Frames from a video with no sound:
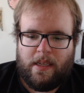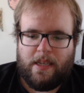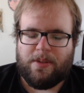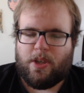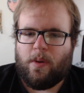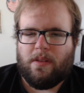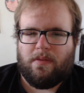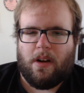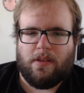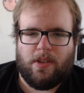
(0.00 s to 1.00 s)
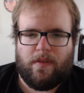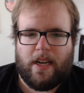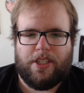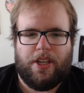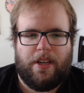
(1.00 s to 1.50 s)
he was going the wrong
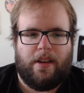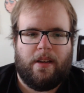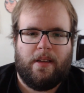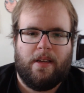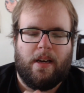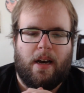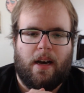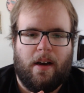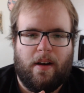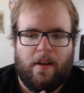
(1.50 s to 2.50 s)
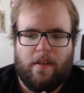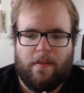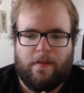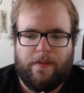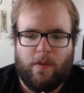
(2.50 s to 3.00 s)
direction
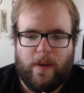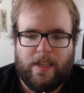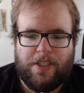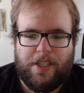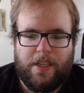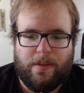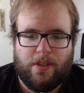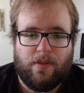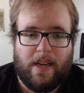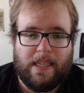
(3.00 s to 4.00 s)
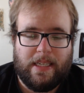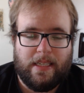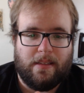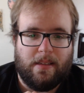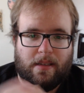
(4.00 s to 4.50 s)
for which he was trying to
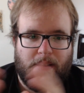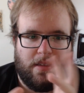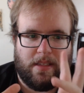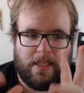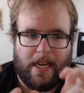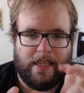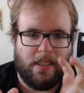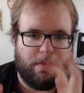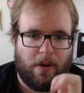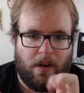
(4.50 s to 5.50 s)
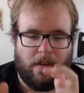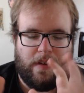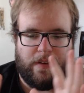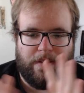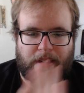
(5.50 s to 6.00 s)
get the science part of
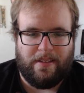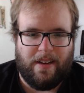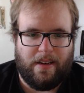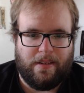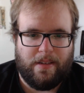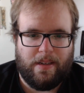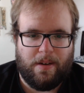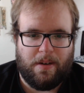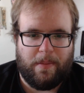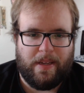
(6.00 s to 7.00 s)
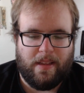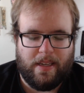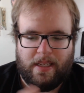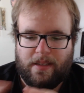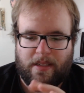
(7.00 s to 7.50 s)
everything done. You know what I mean?
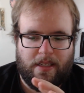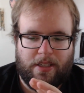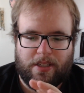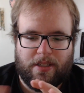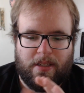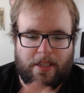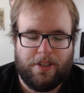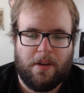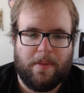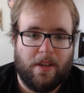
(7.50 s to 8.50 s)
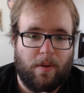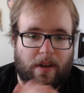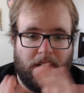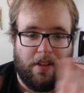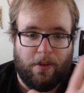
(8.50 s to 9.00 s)
Like, he should have been
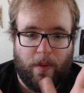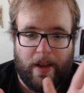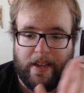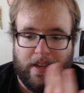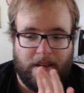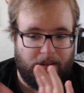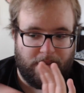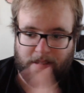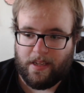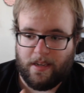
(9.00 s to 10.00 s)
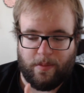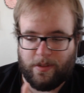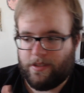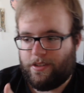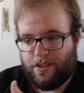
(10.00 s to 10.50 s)
going another way, and instead he
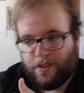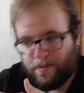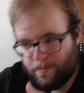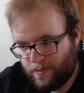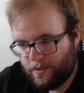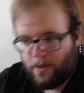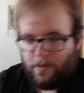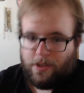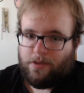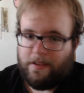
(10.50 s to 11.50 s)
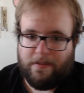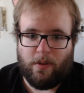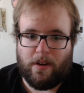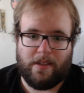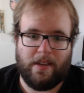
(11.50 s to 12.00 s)
was just going straight
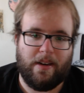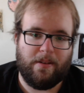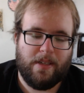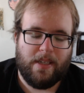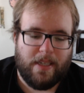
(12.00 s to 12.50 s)
for it, you know?